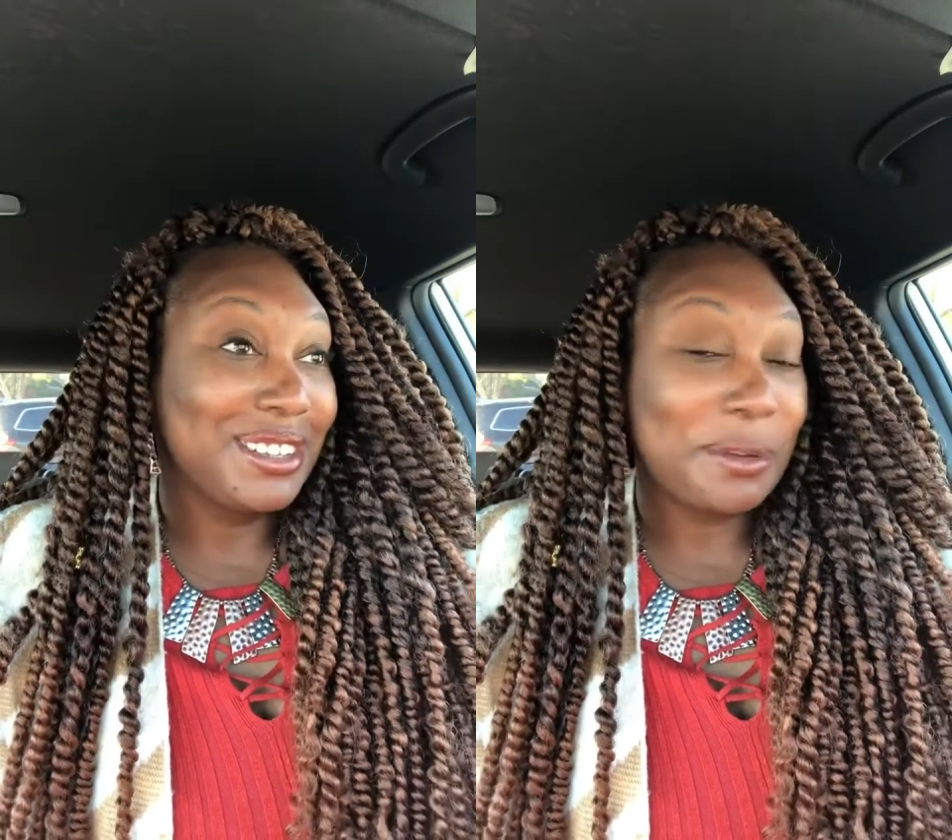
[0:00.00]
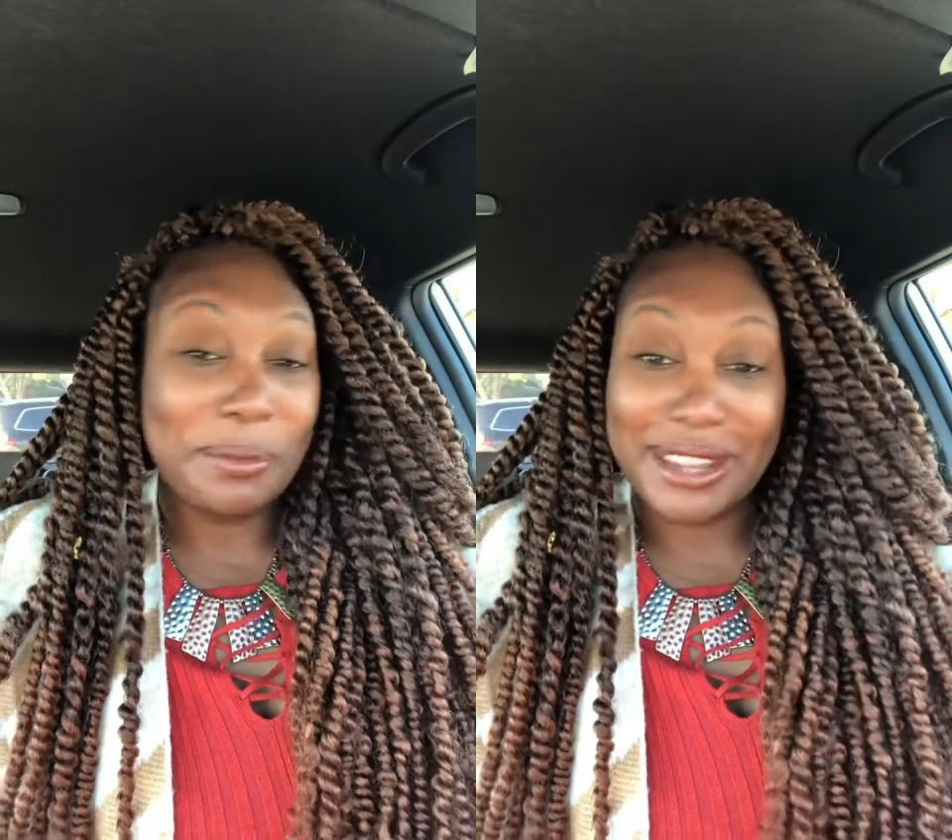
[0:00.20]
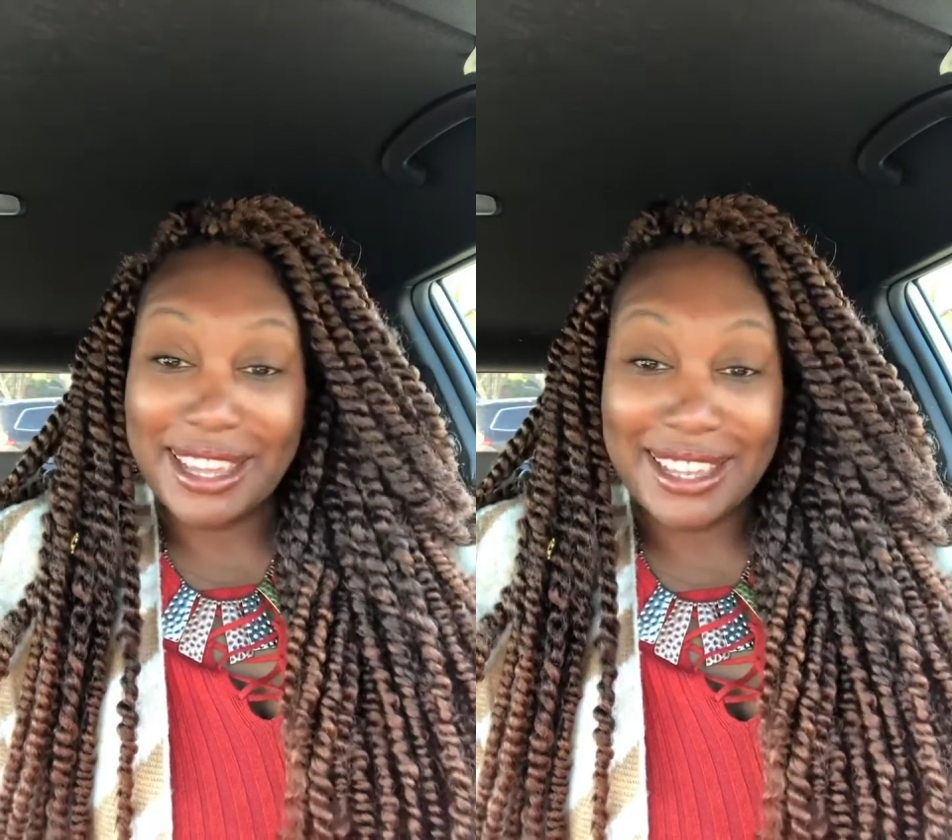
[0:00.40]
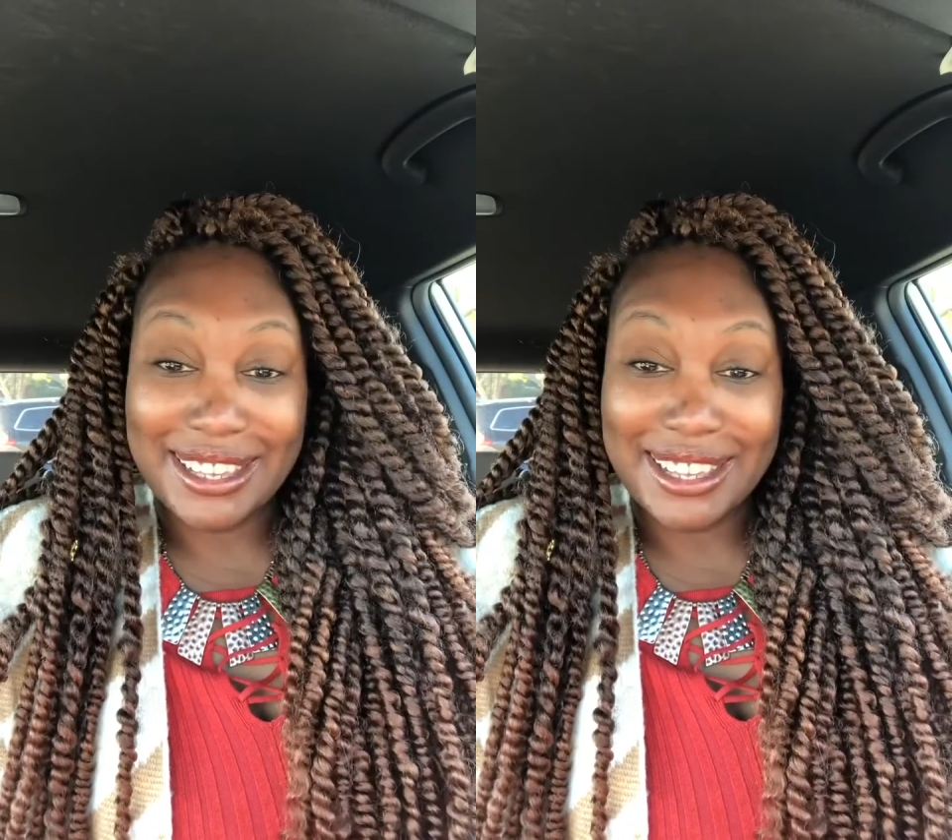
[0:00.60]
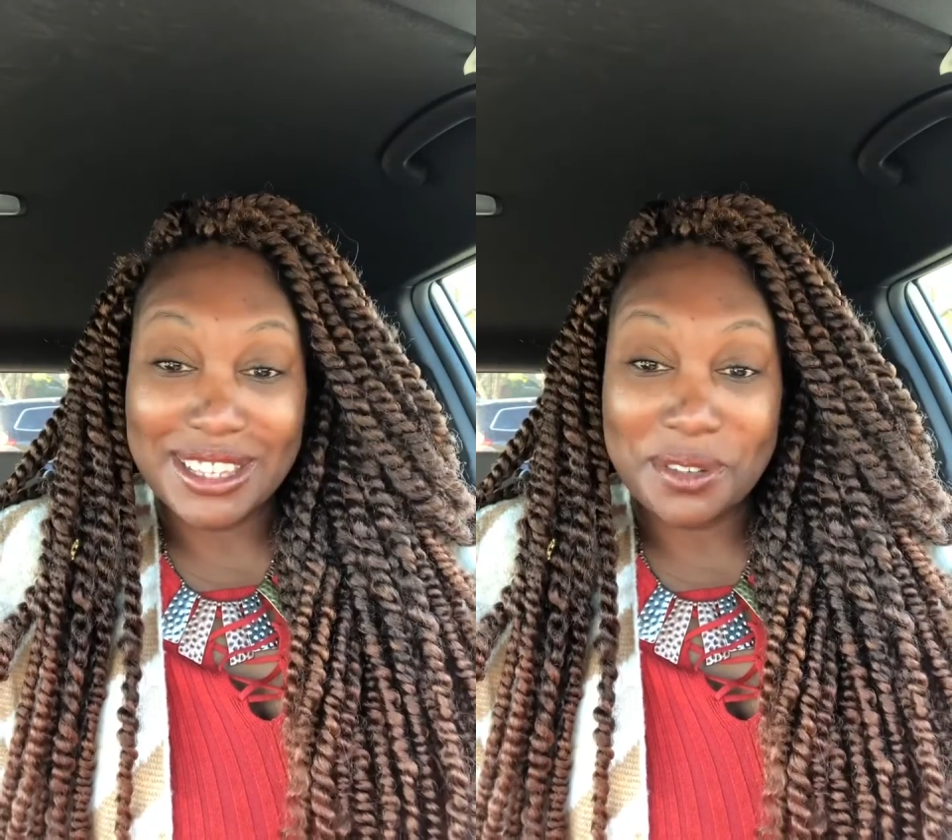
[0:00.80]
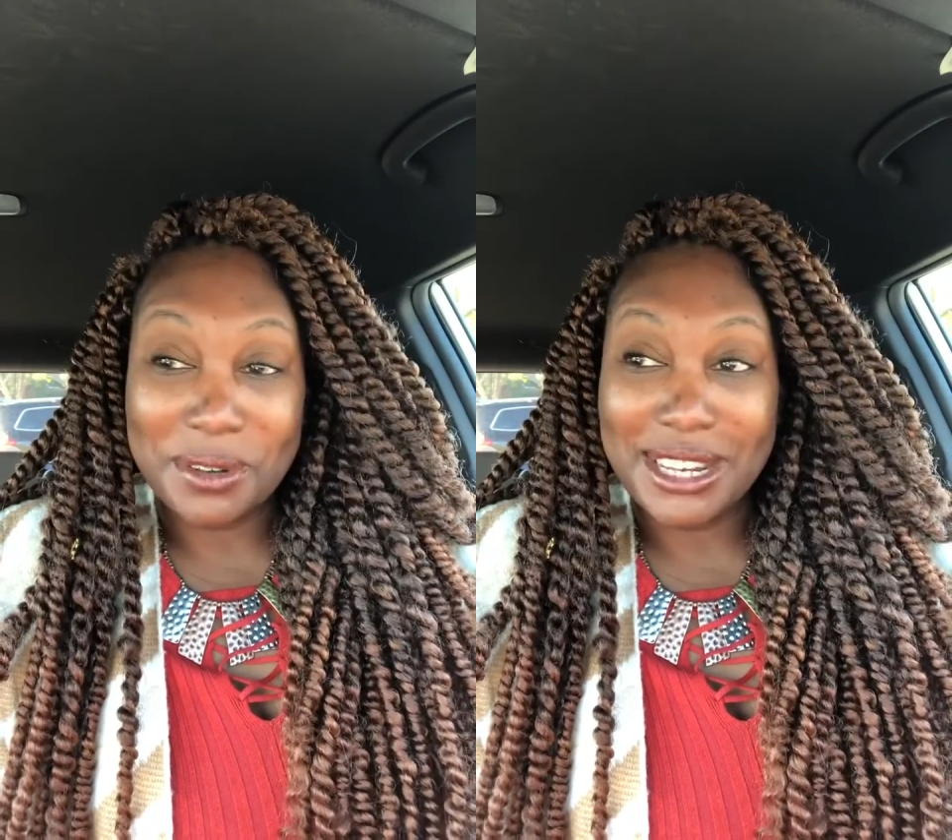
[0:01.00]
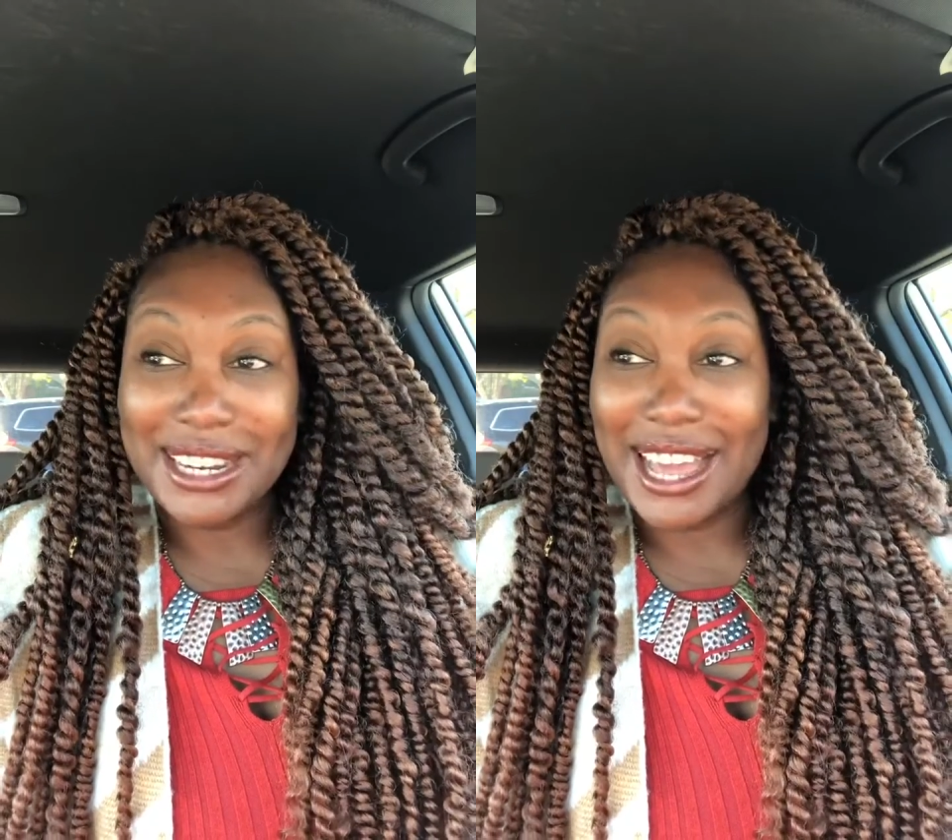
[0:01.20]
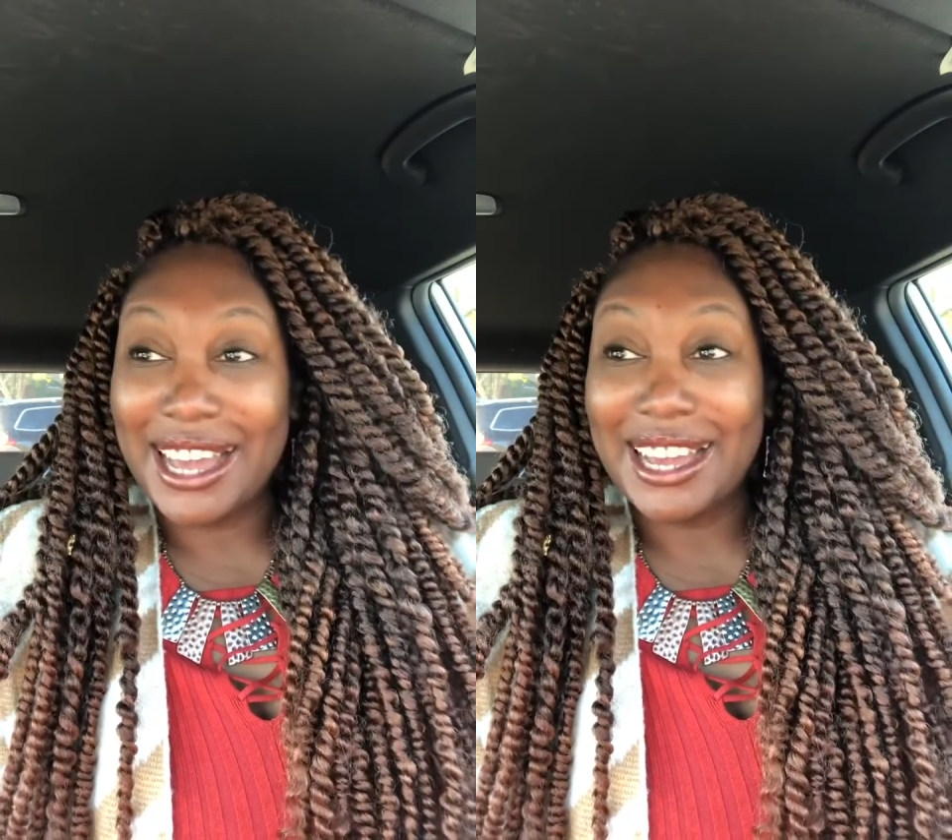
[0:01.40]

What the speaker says: you blink, you're 29,